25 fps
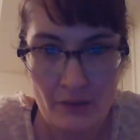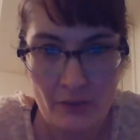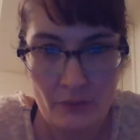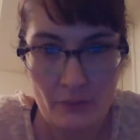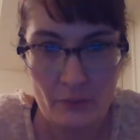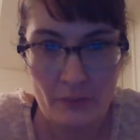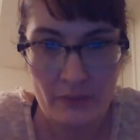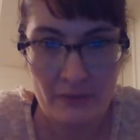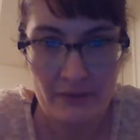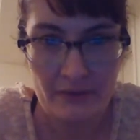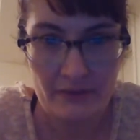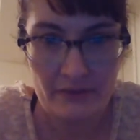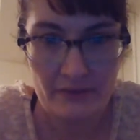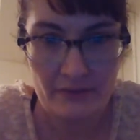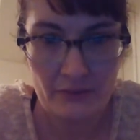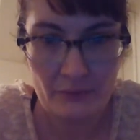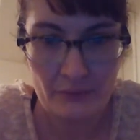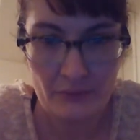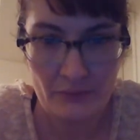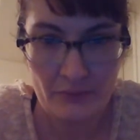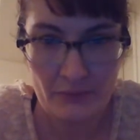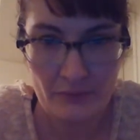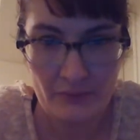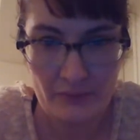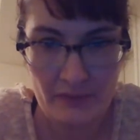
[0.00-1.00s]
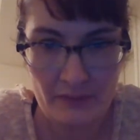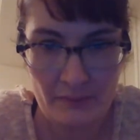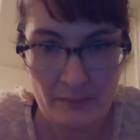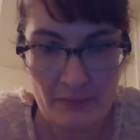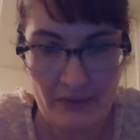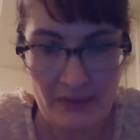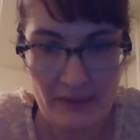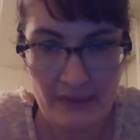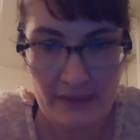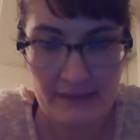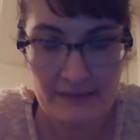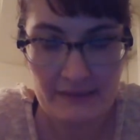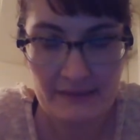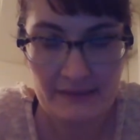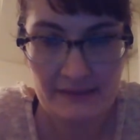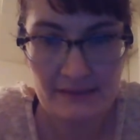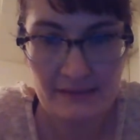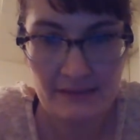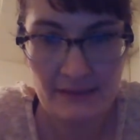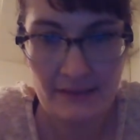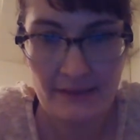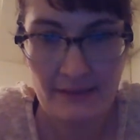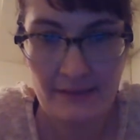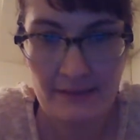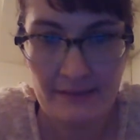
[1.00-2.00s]
with the root with the plants
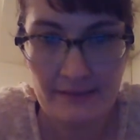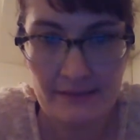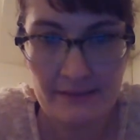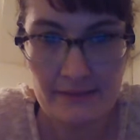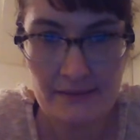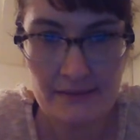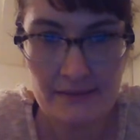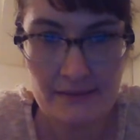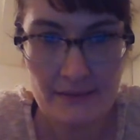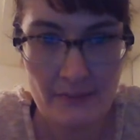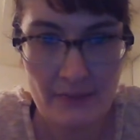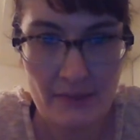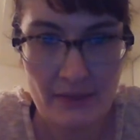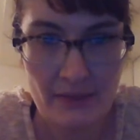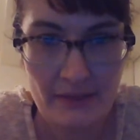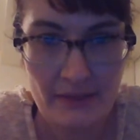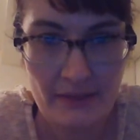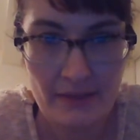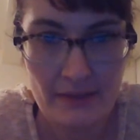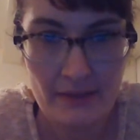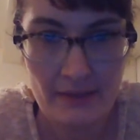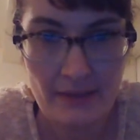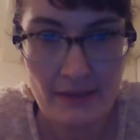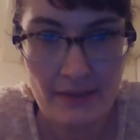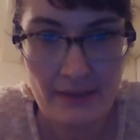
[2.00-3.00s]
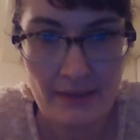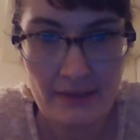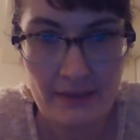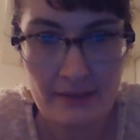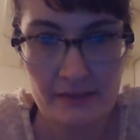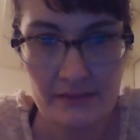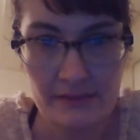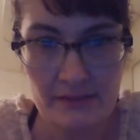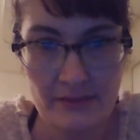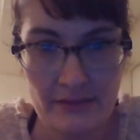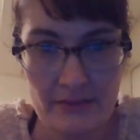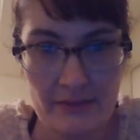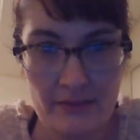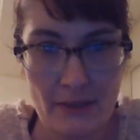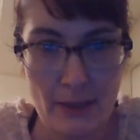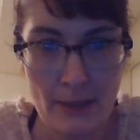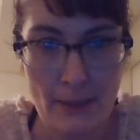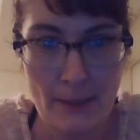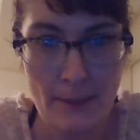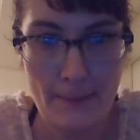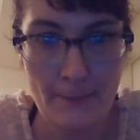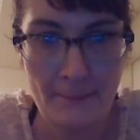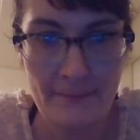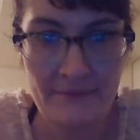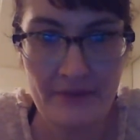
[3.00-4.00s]
and this is something that is
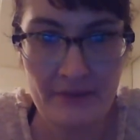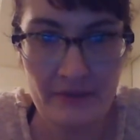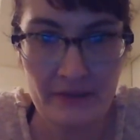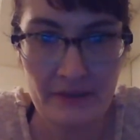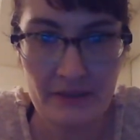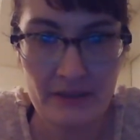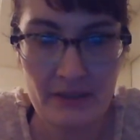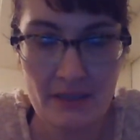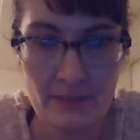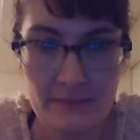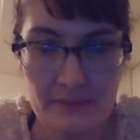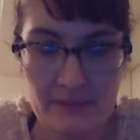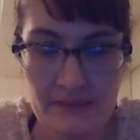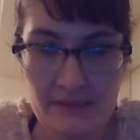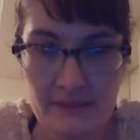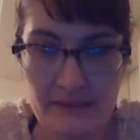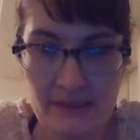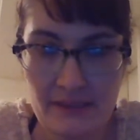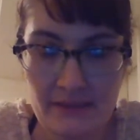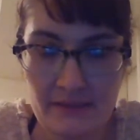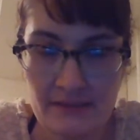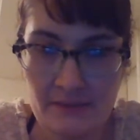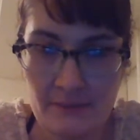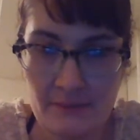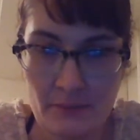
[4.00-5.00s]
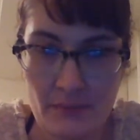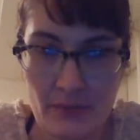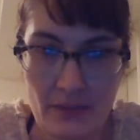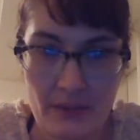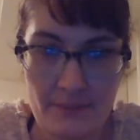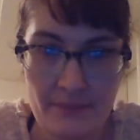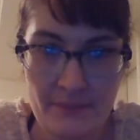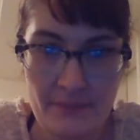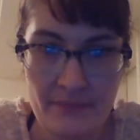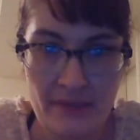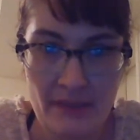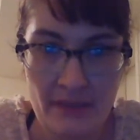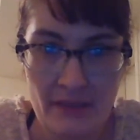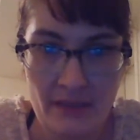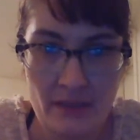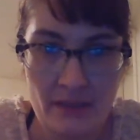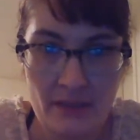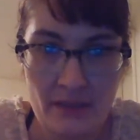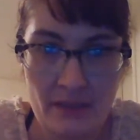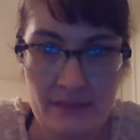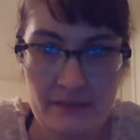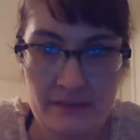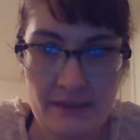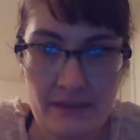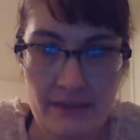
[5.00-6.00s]
um, fairly common sense but
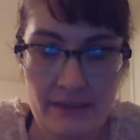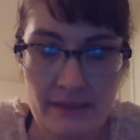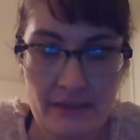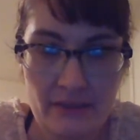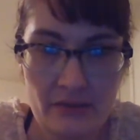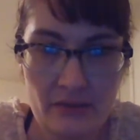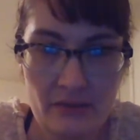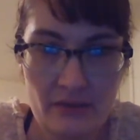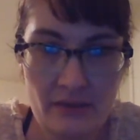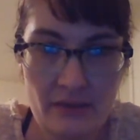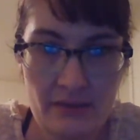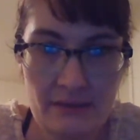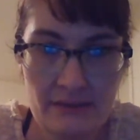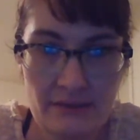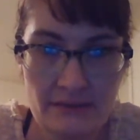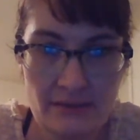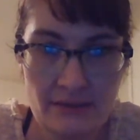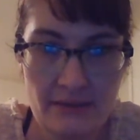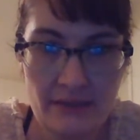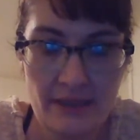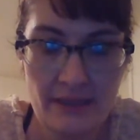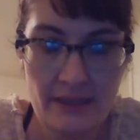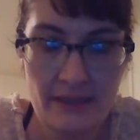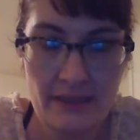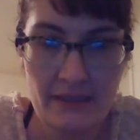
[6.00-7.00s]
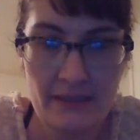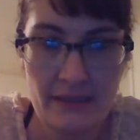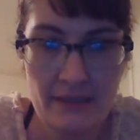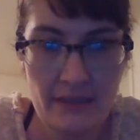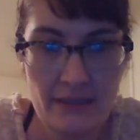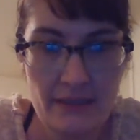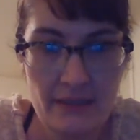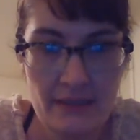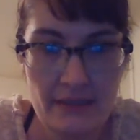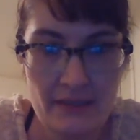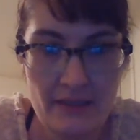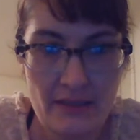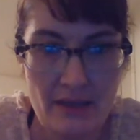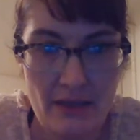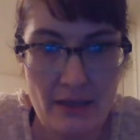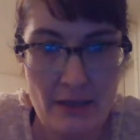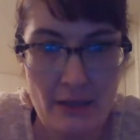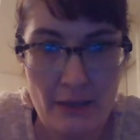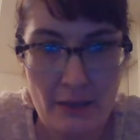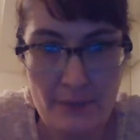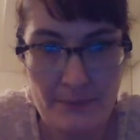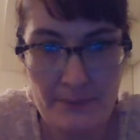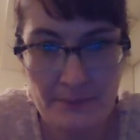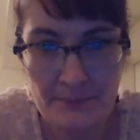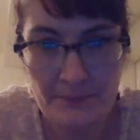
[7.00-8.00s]
it's getting lost today in
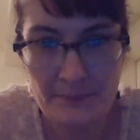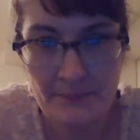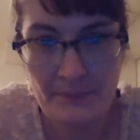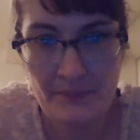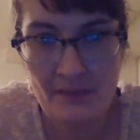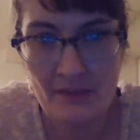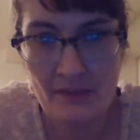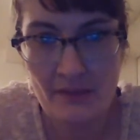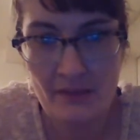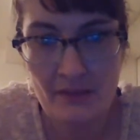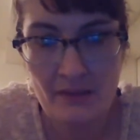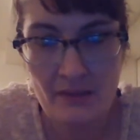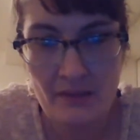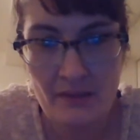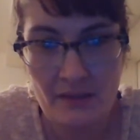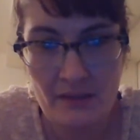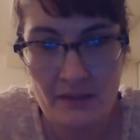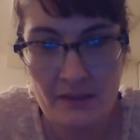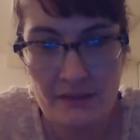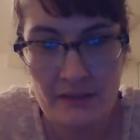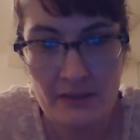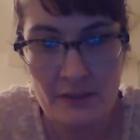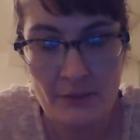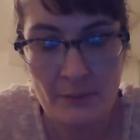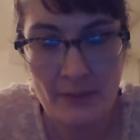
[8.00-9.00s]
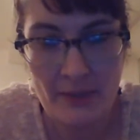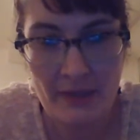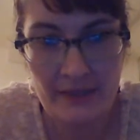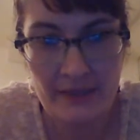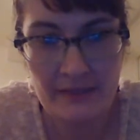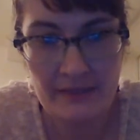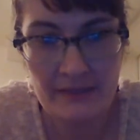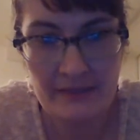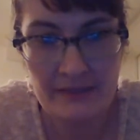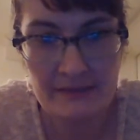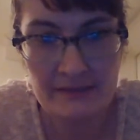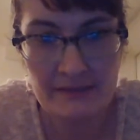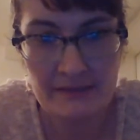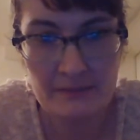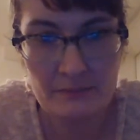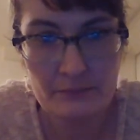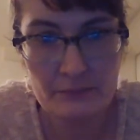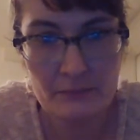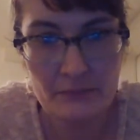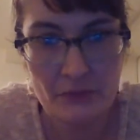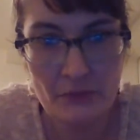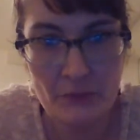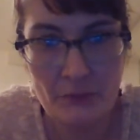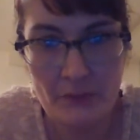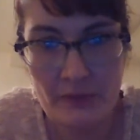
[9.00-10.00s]
um,
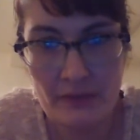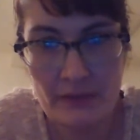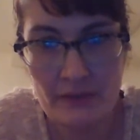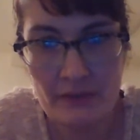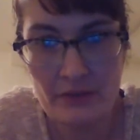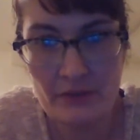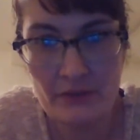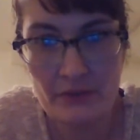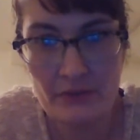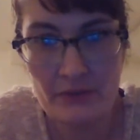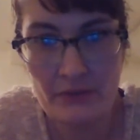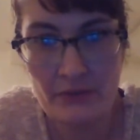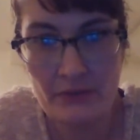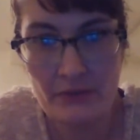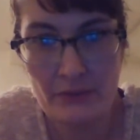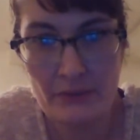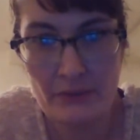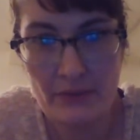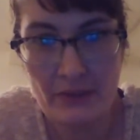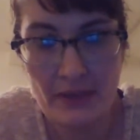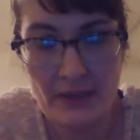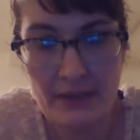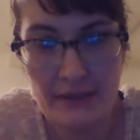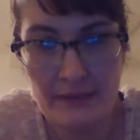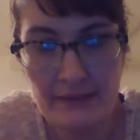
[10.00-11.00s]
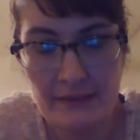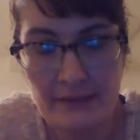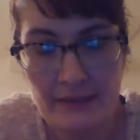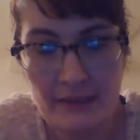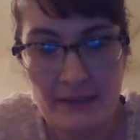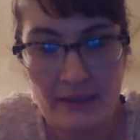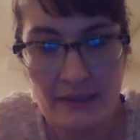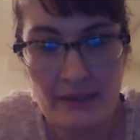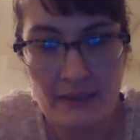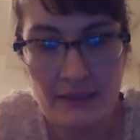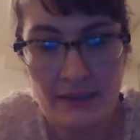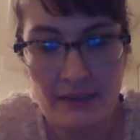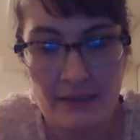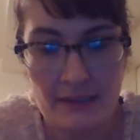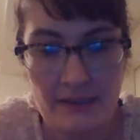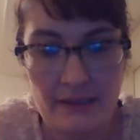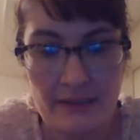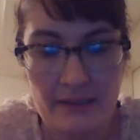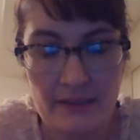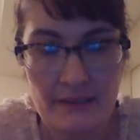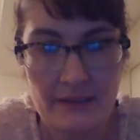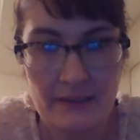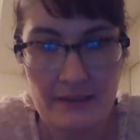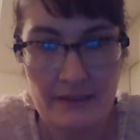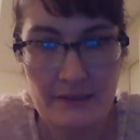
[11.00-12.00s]
neo-paganism doing hoodoo that
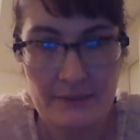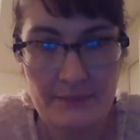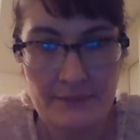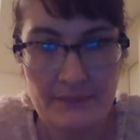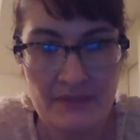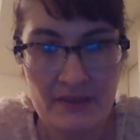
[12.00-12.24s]
it,